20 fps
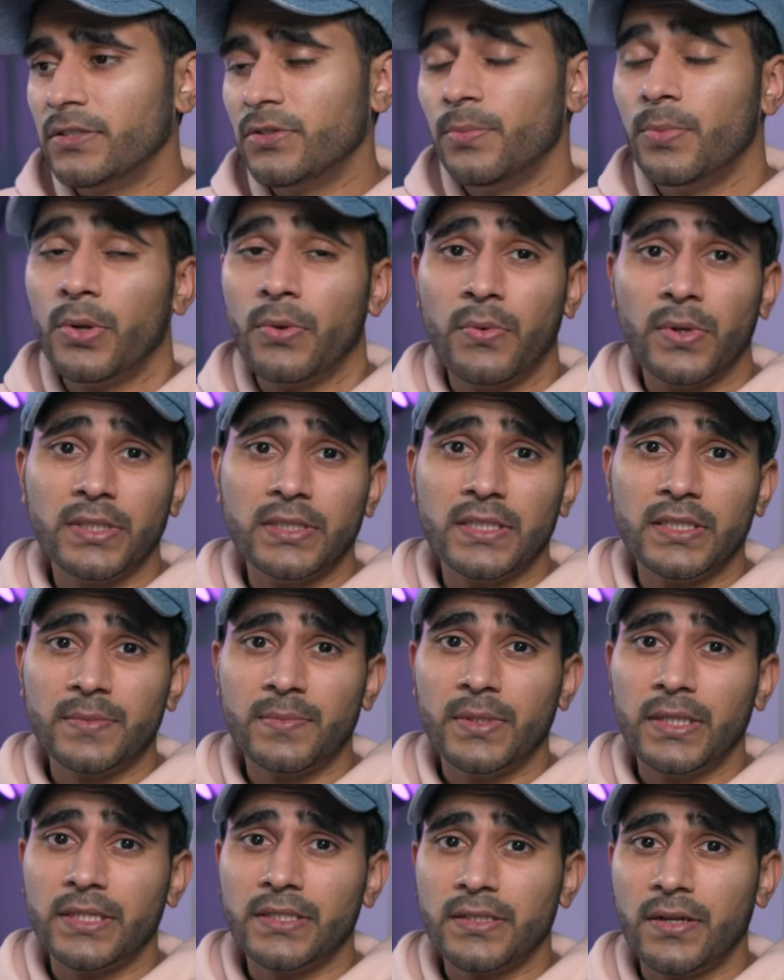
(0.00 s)
2.1
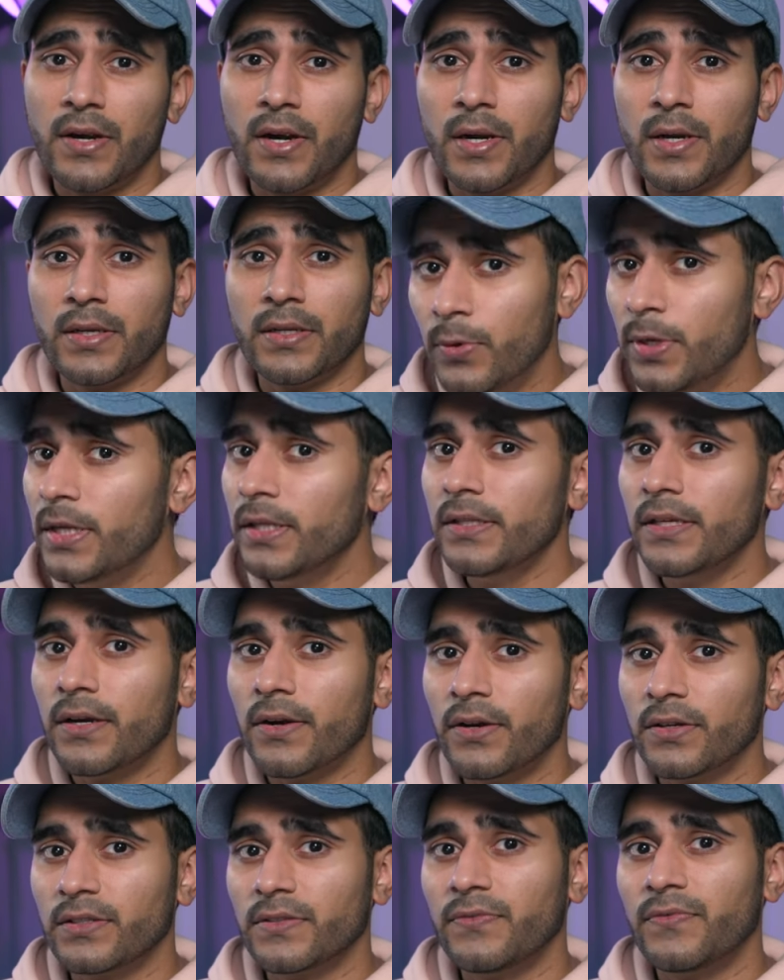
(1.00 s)
displays are really
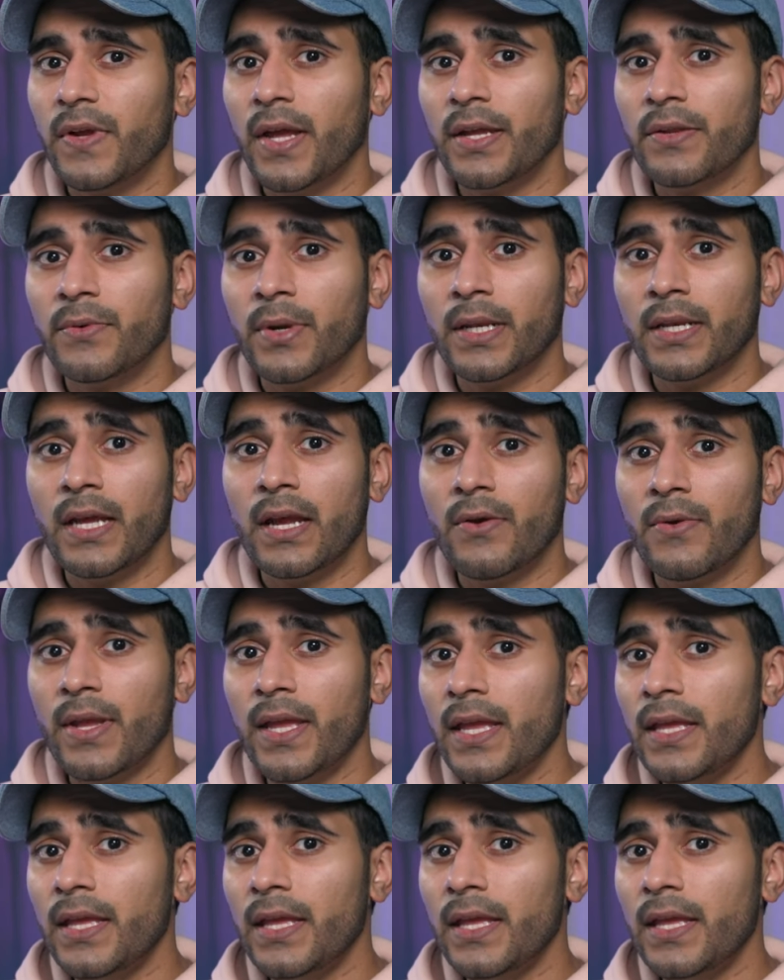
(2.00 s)
hard to find right now